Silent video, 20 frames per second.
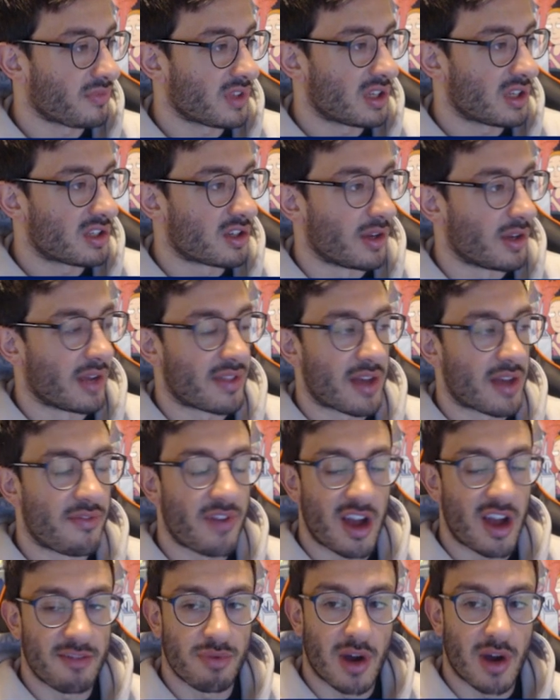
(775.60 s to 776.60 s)
So yeah, they have
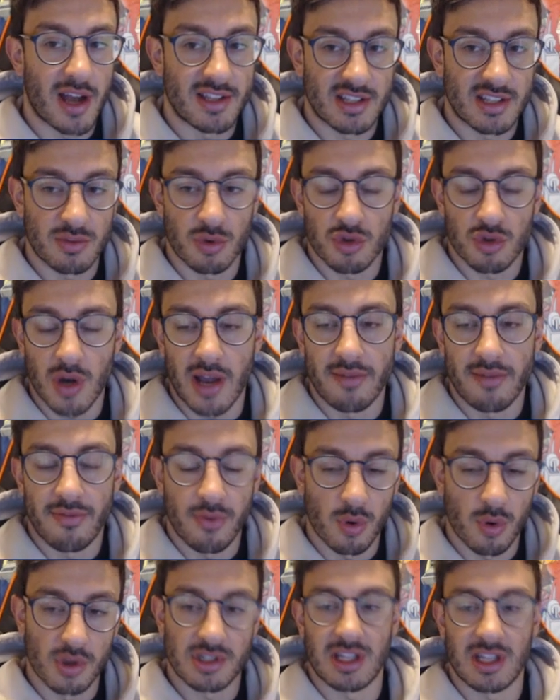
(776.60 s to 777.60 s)
5 prizes. We'll try and
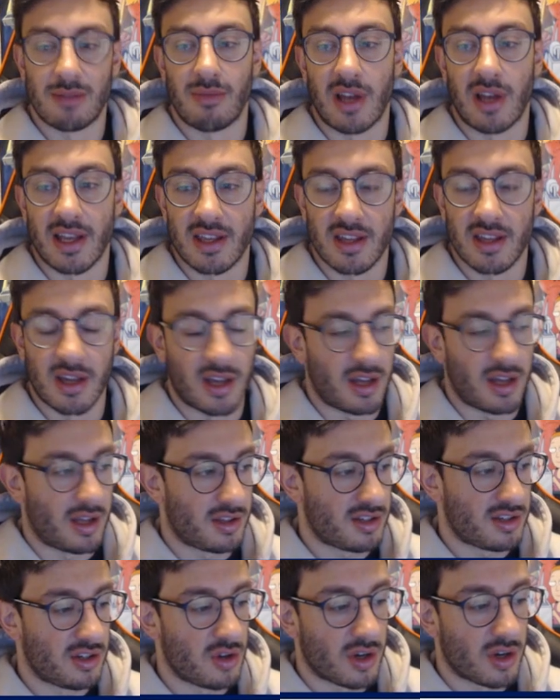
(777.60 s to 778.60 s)
force them like
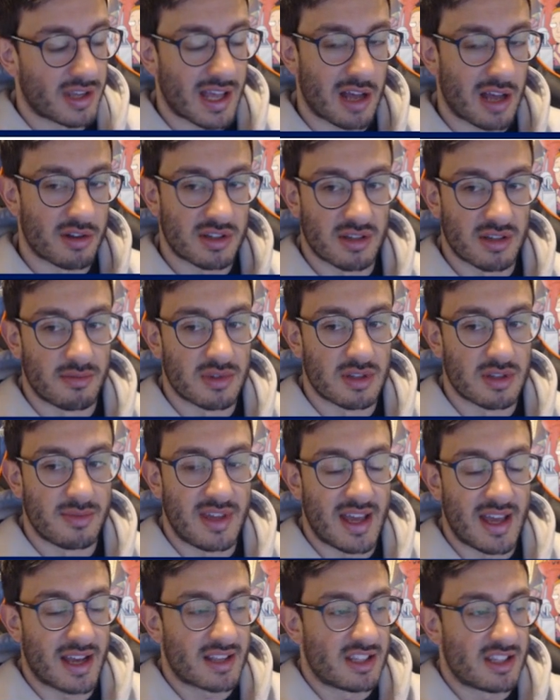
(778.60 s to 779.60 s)
to knock out some
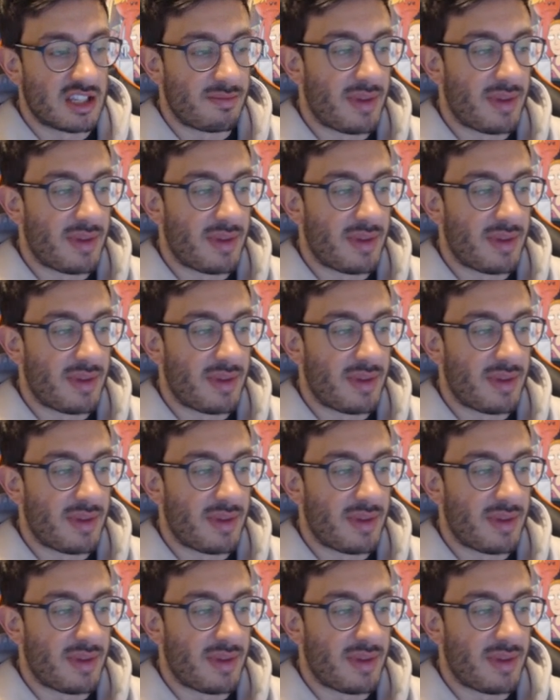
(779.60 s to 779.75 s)
EXs.